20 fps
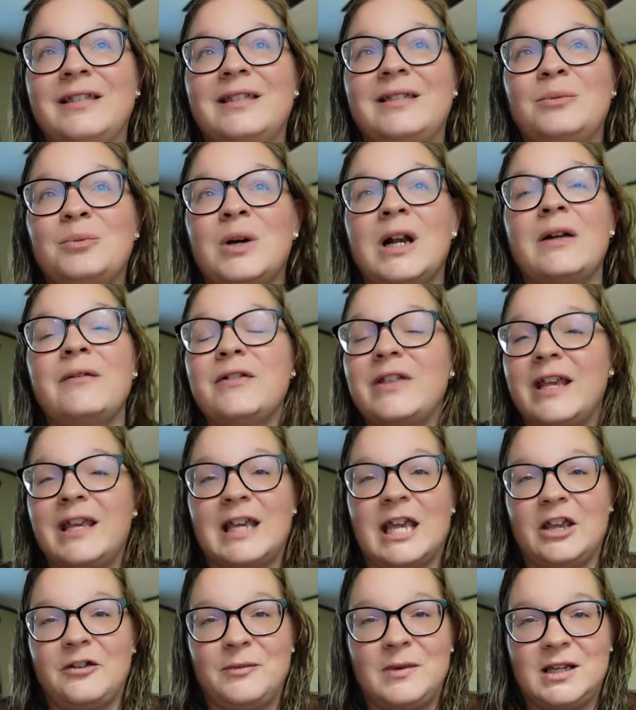Whatever they
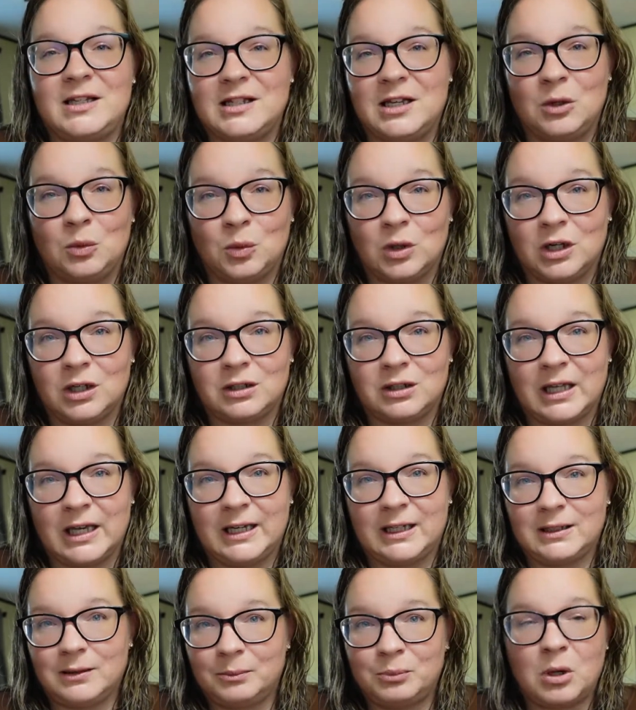gave me didn't work
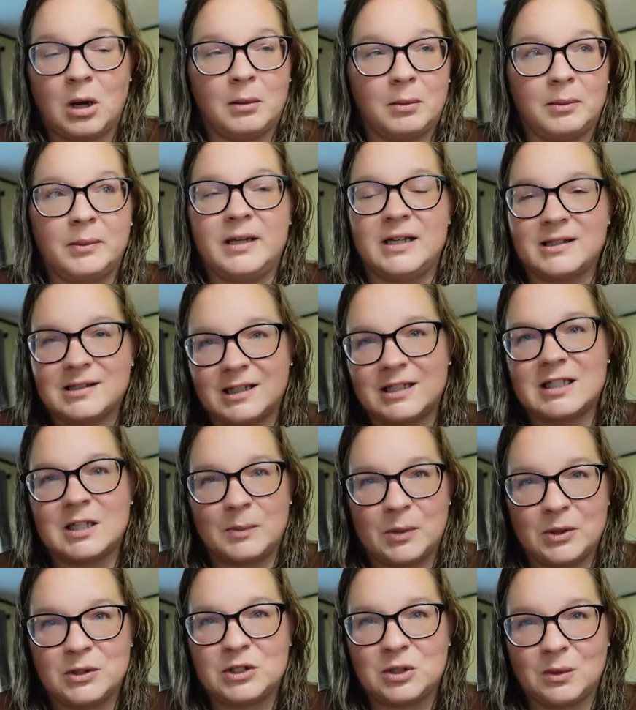like probably it's like
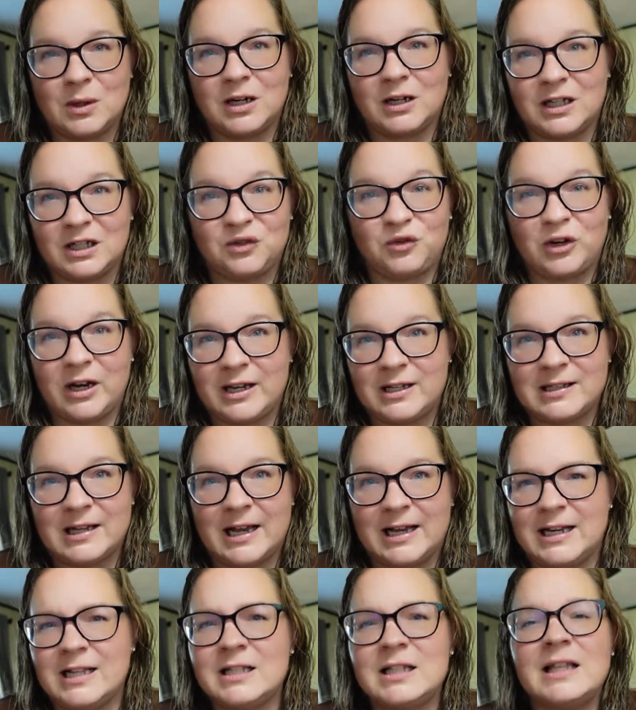supposed to work. It's for
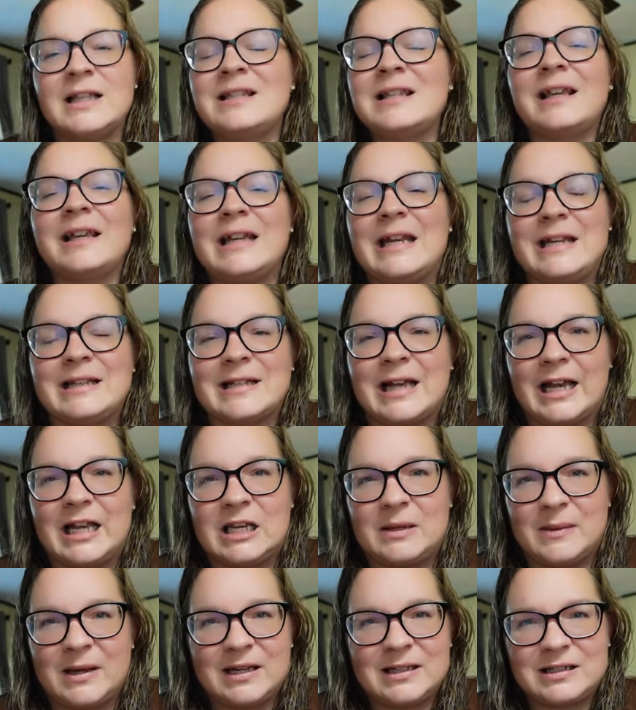anxiety. It's like an anxiety
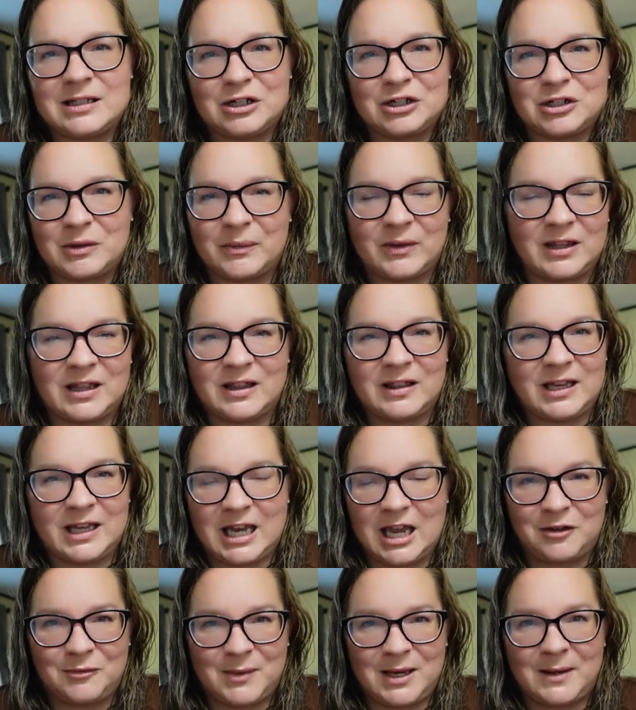medicine or something that they
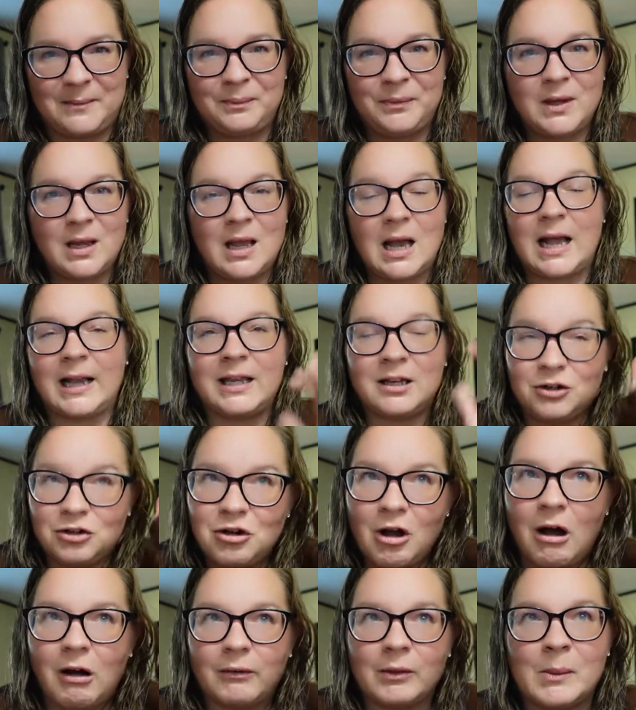gave me. I
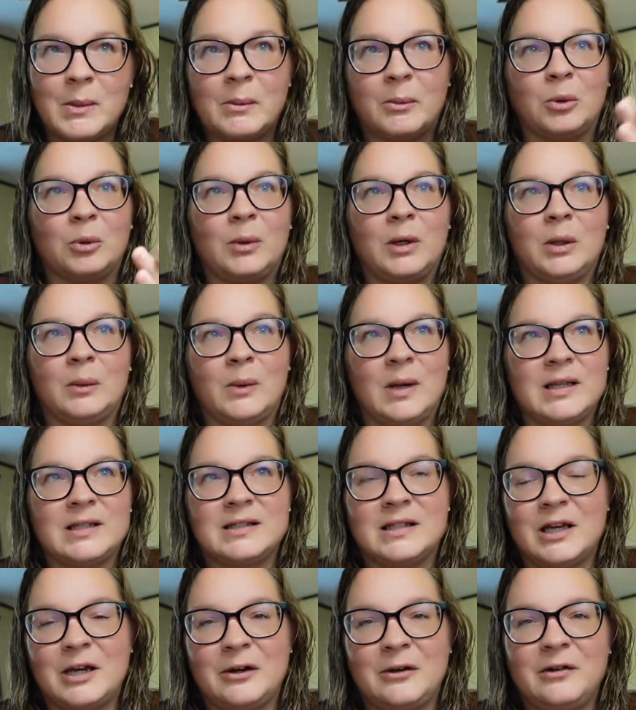cannot remember what it was
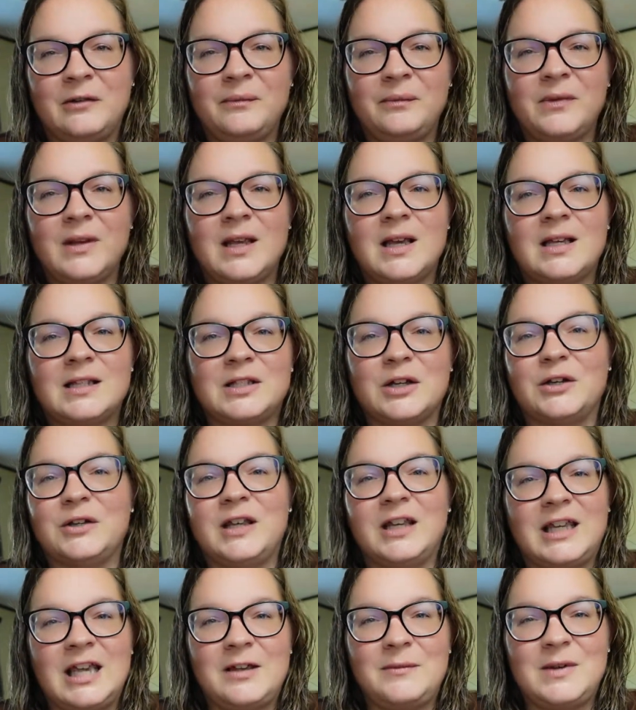though. So they
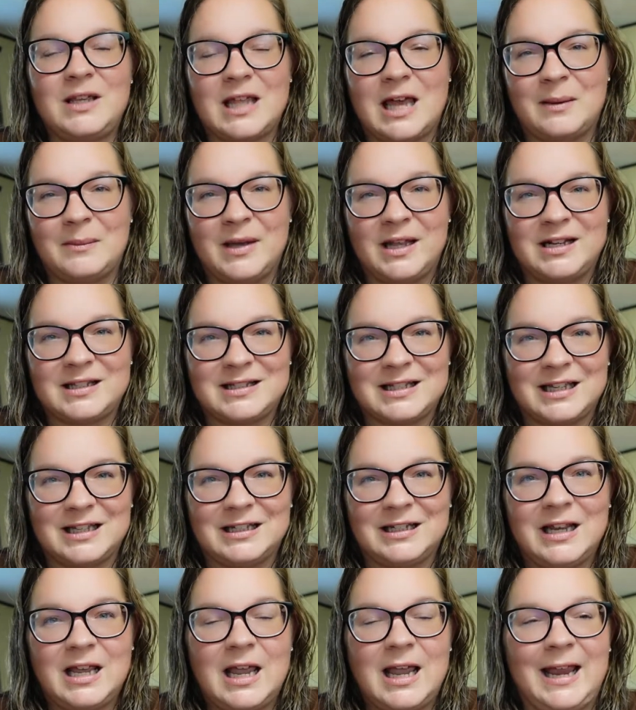gave me that
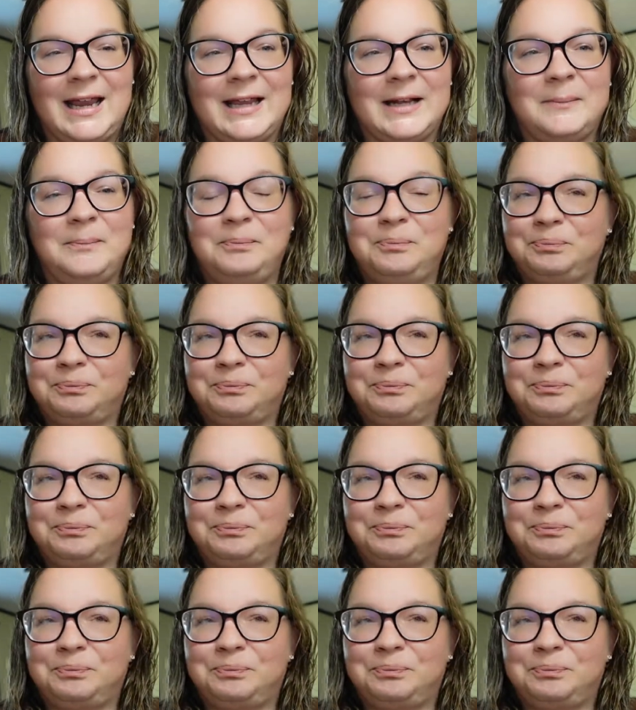medicine, and